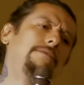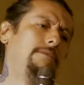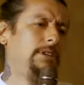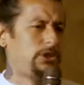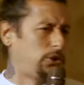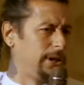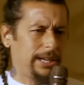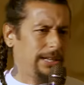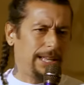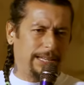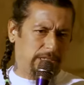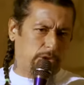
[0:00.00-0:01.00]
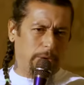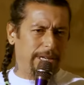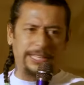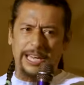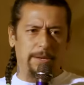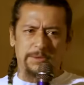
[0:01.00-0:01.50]
We treat it like
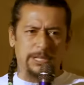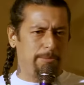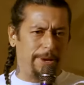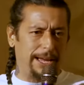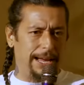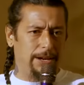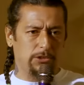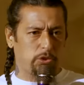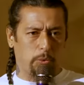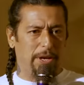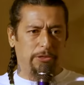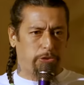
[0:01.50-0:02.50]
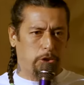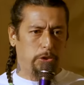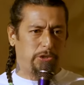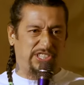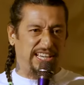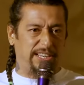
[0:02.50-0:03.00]
Squid Games at my house, 1
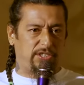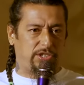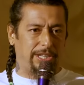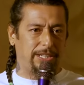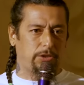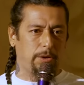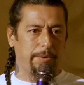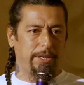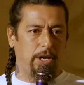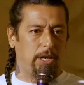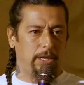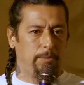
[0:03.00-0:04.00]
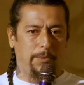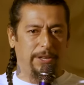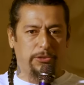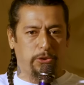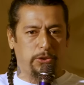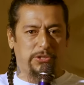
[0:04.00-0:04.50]
through 6. That's what we call them,
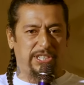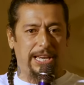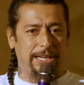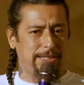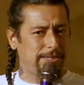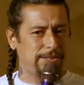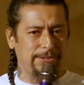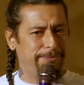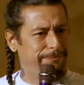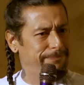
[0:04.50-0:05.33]
1 through 6.